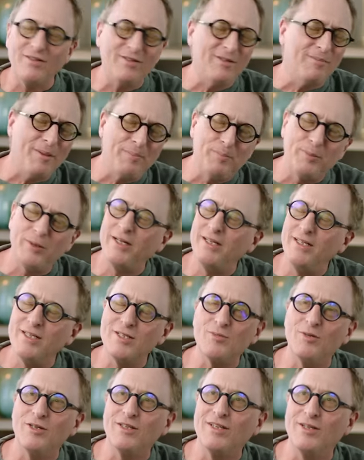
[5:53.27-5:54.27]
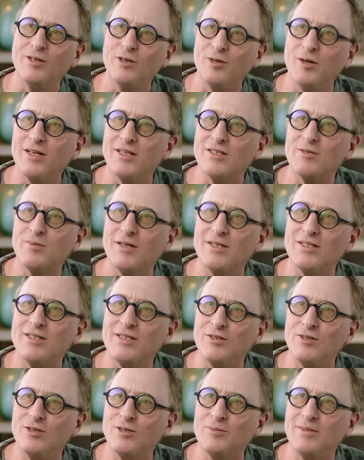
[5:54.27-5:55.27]
don't think my brain is working quite as well as
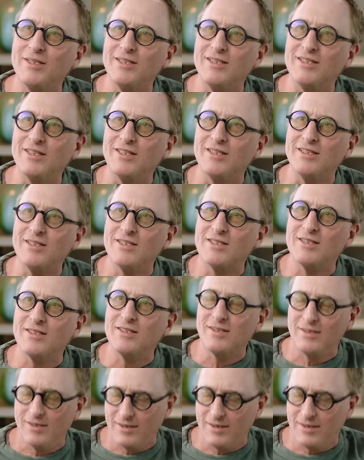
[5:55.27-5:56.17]
it normally That's does. Right.